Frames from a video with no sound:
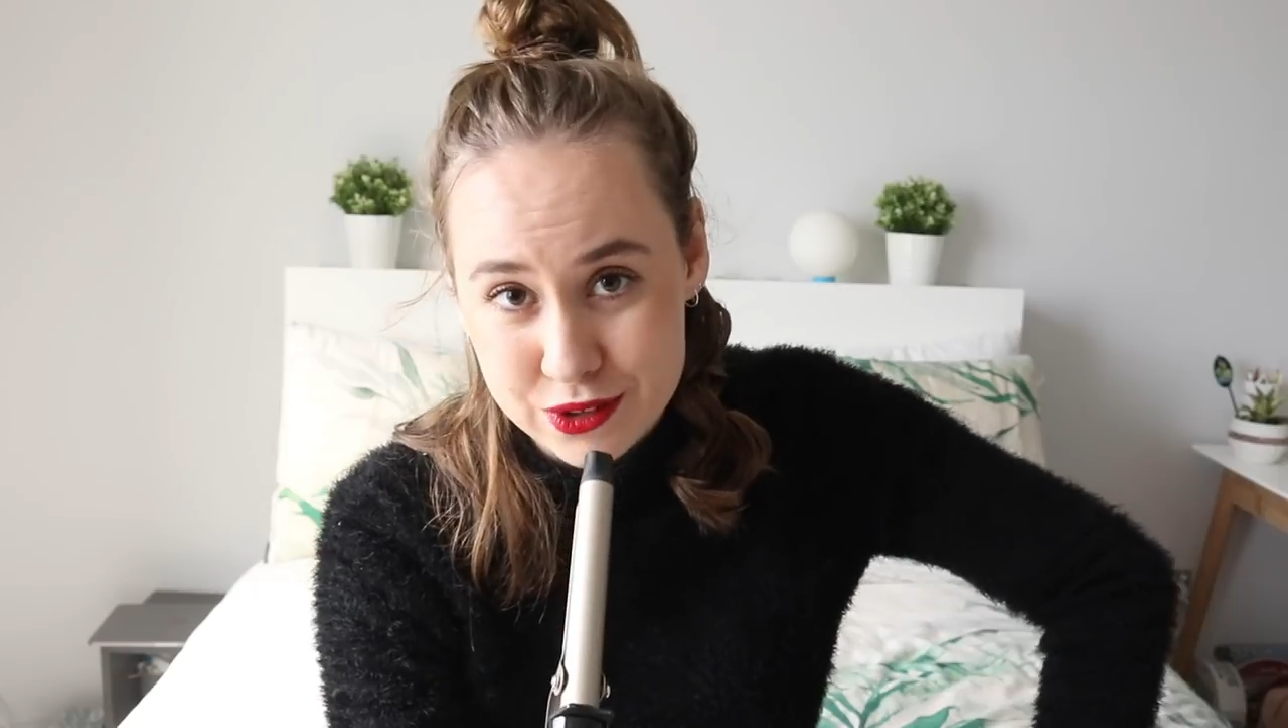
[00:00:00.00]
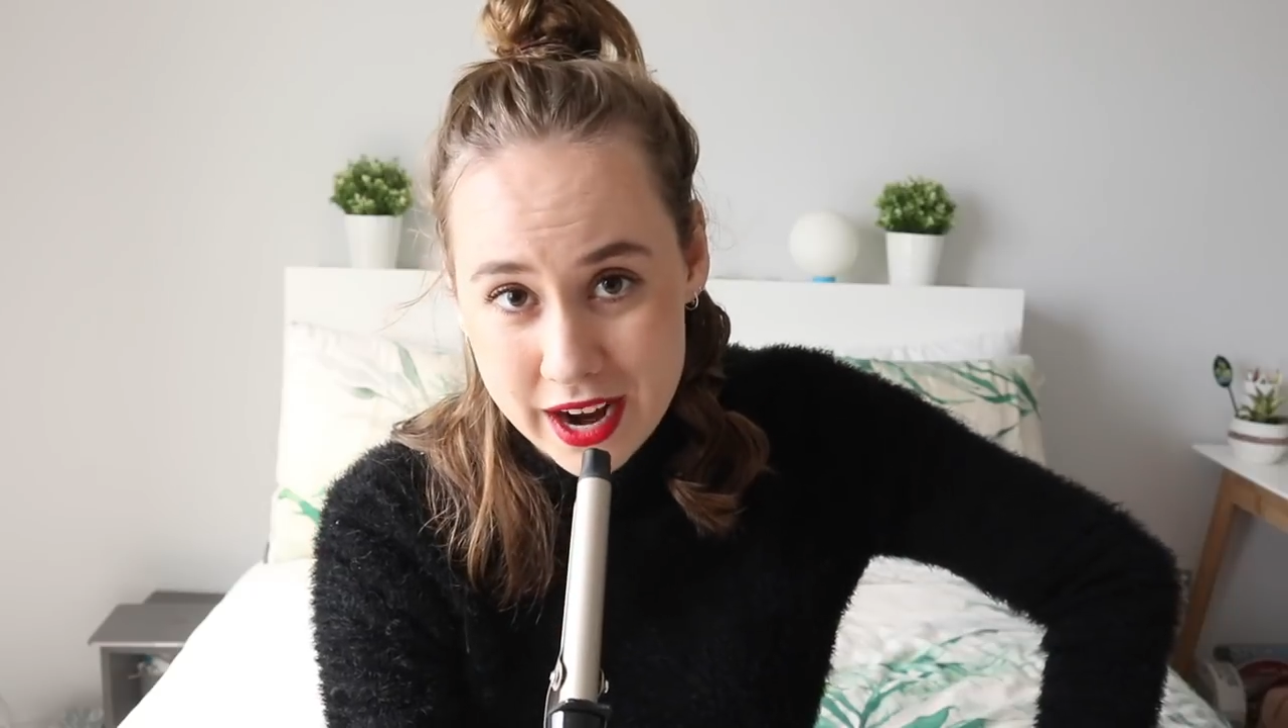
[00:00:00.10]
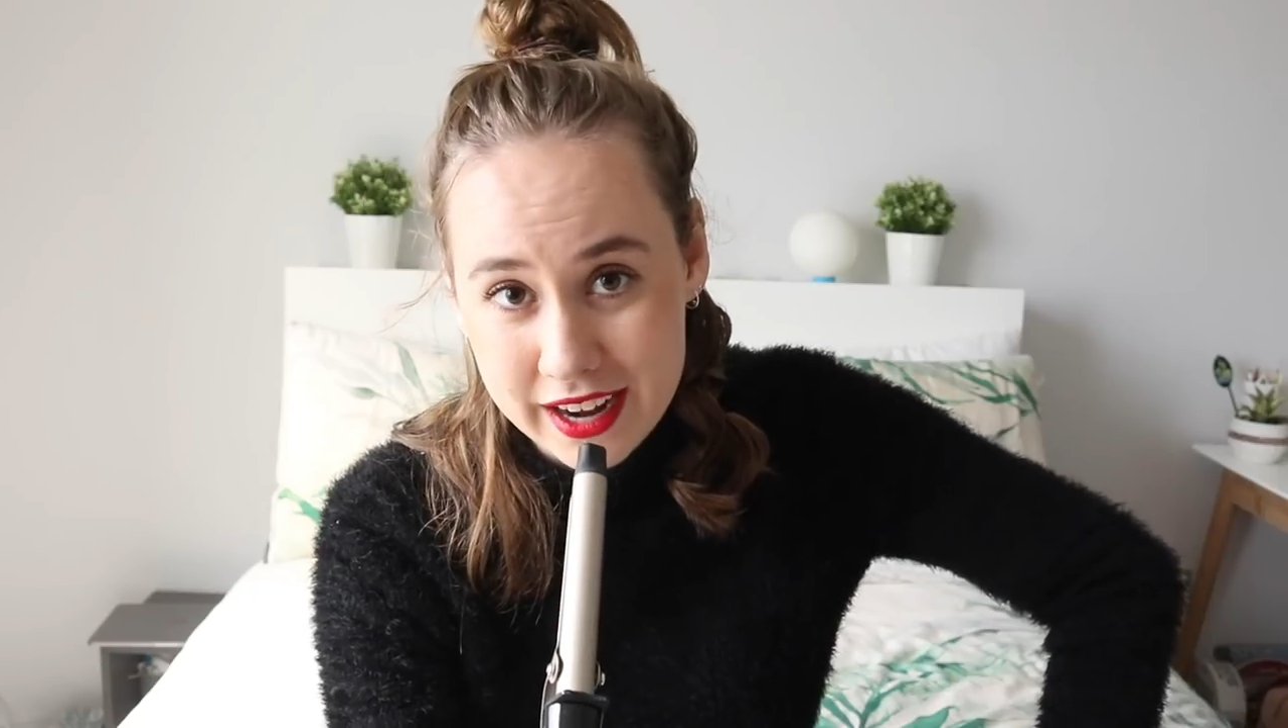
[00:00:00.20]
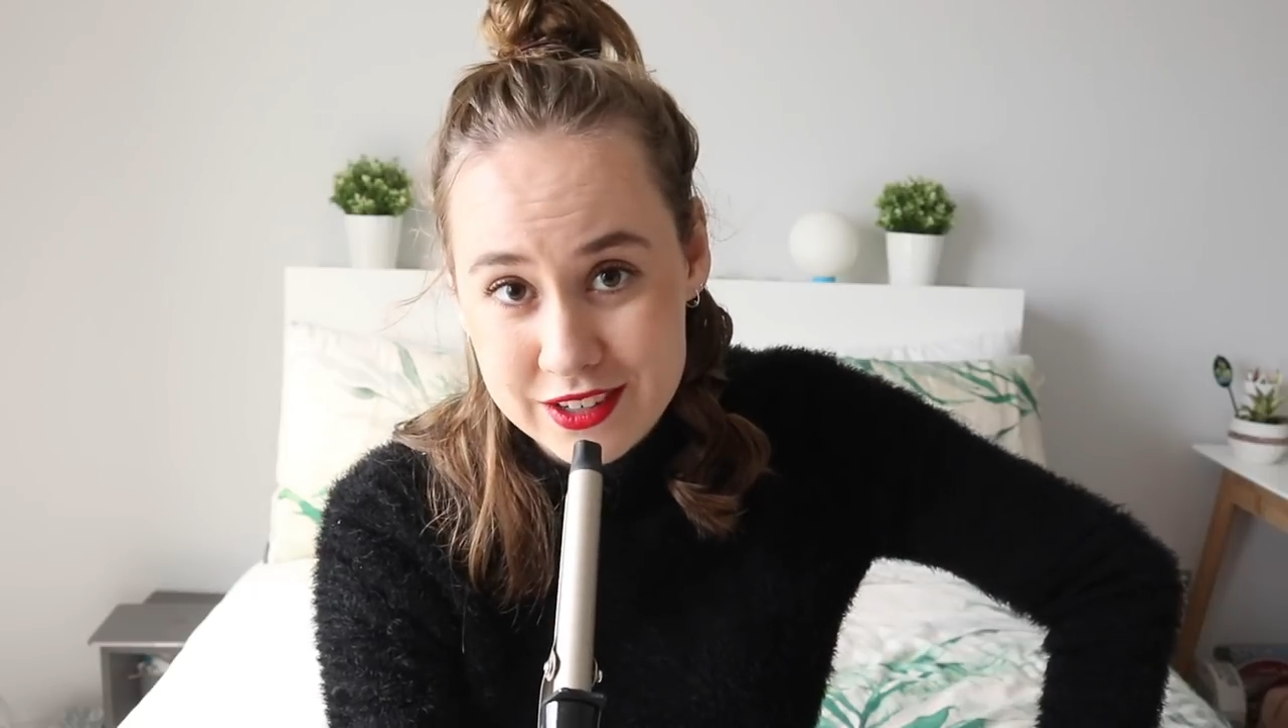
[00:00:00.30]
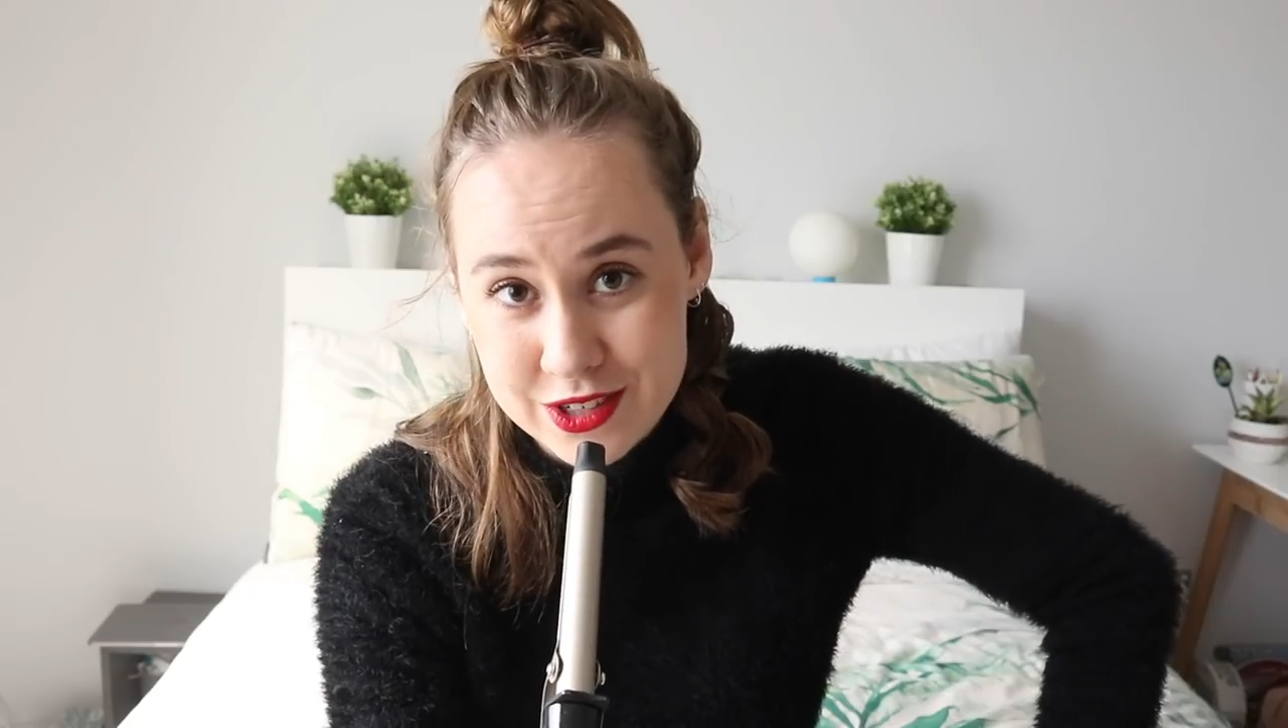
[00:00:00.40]
for
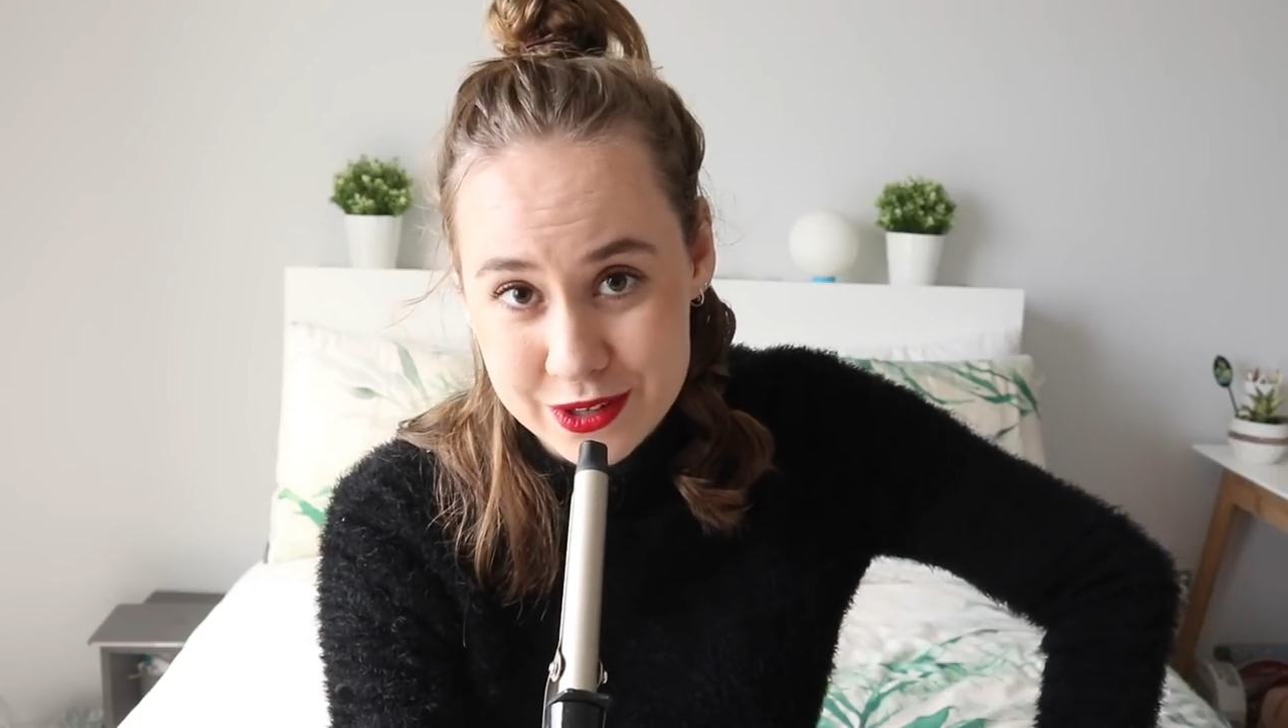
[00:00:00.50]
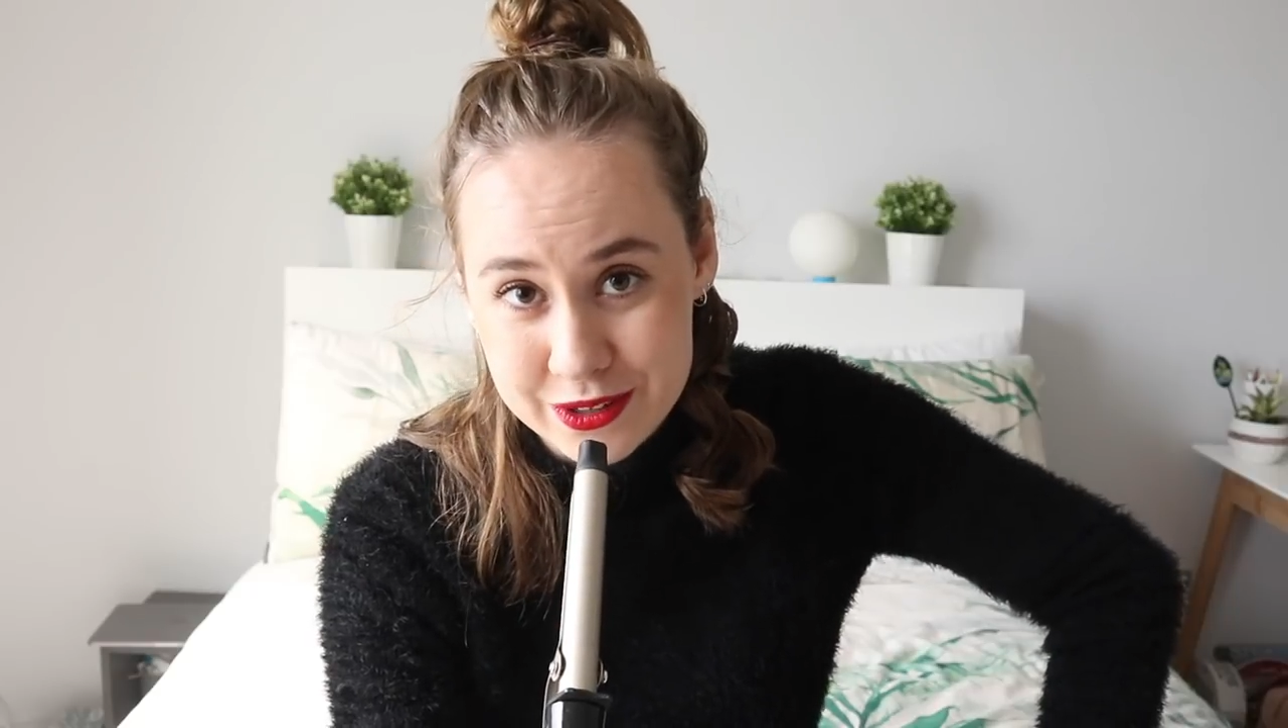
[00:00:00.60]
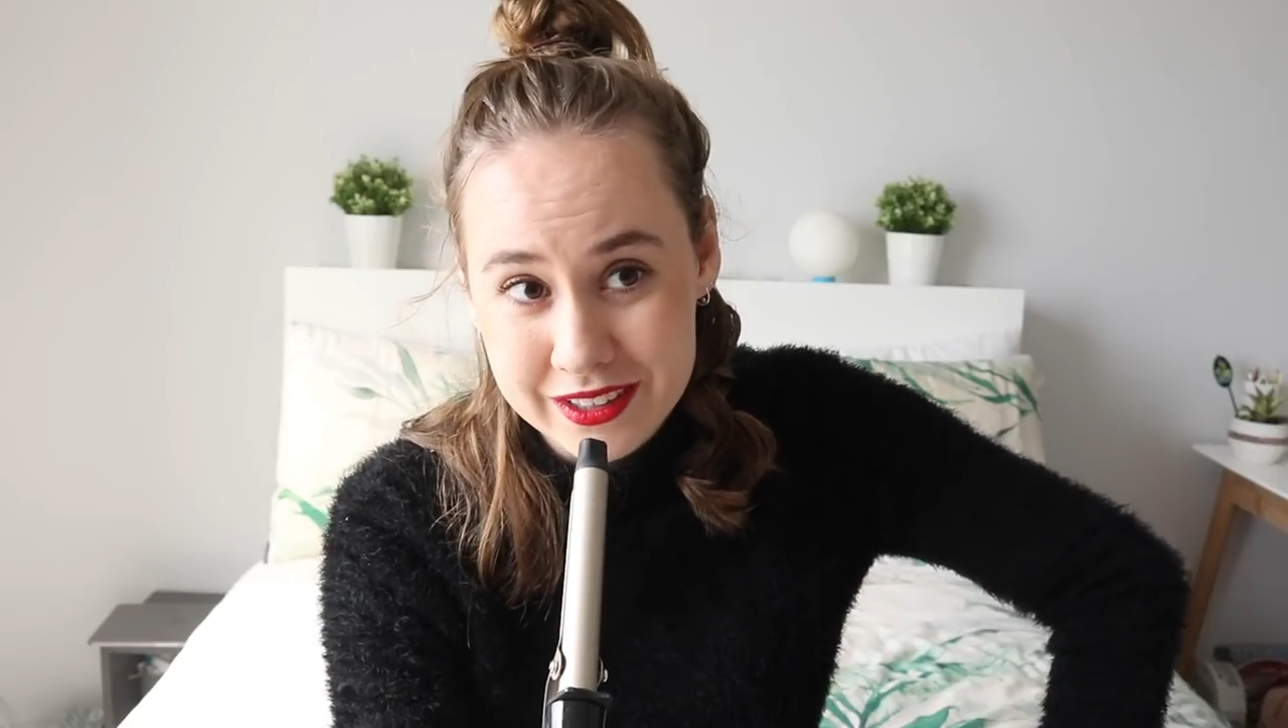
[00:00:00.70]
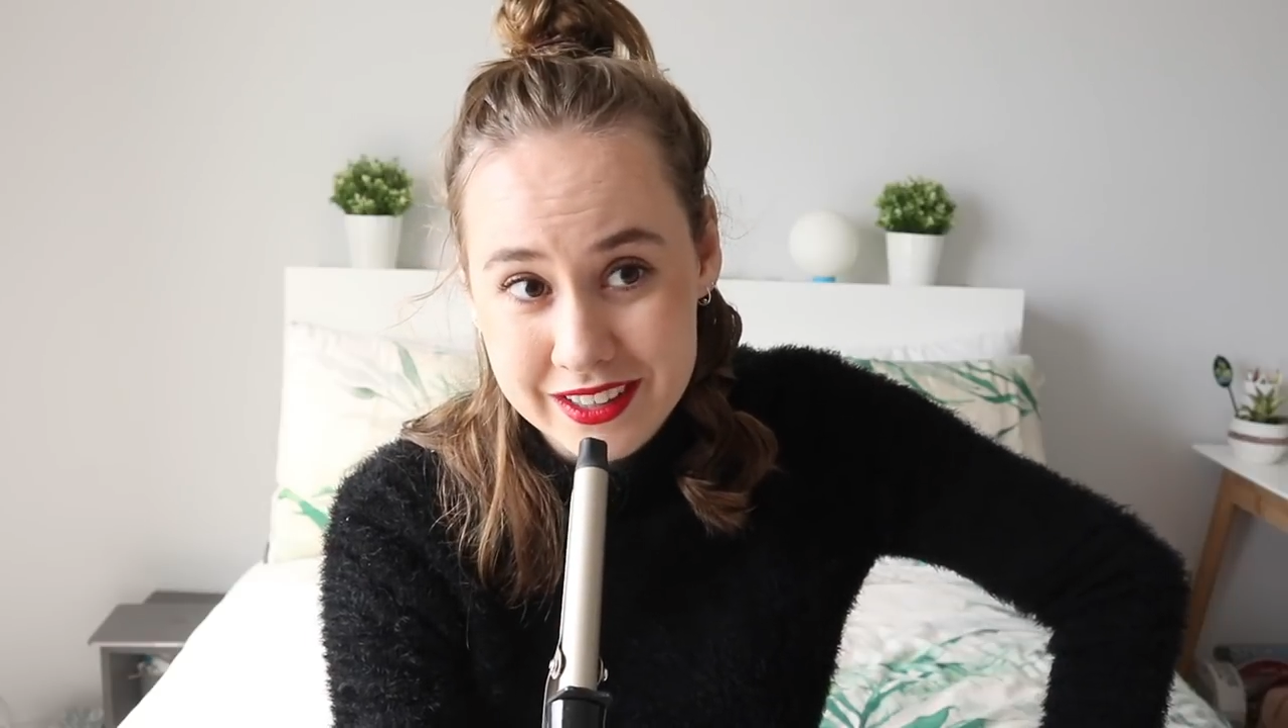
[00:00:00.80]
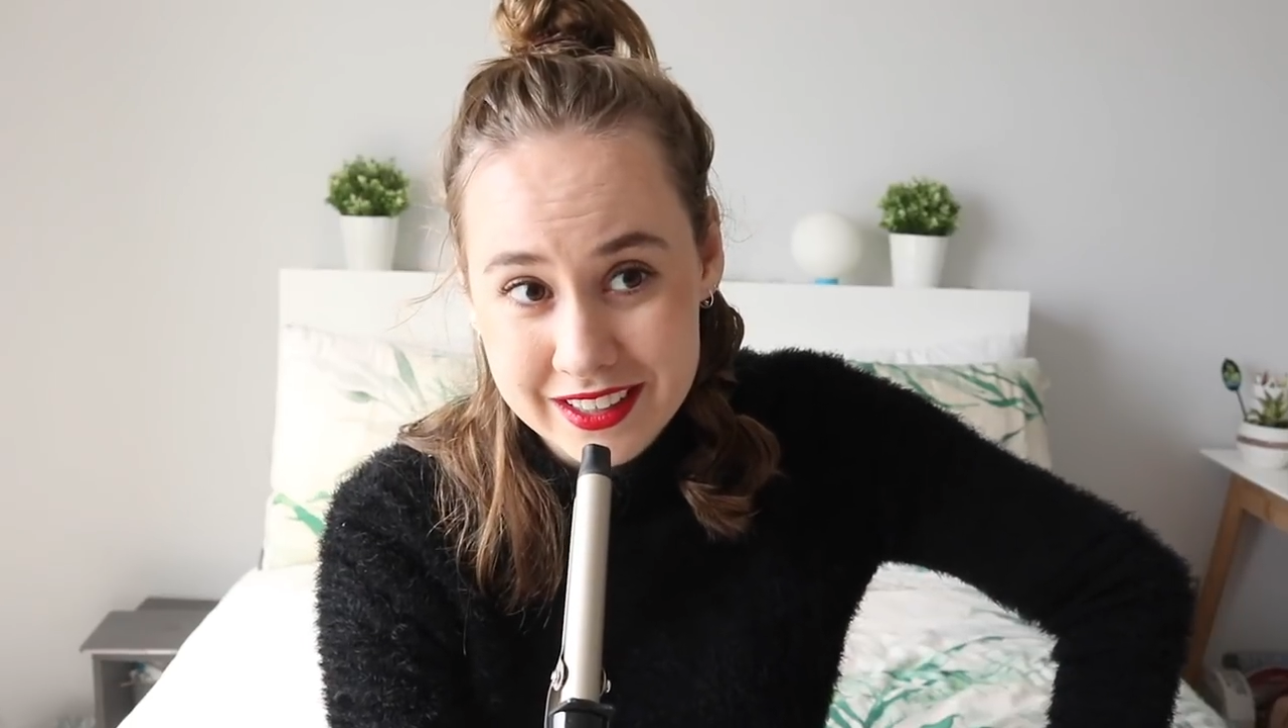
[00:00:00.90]
Act 2.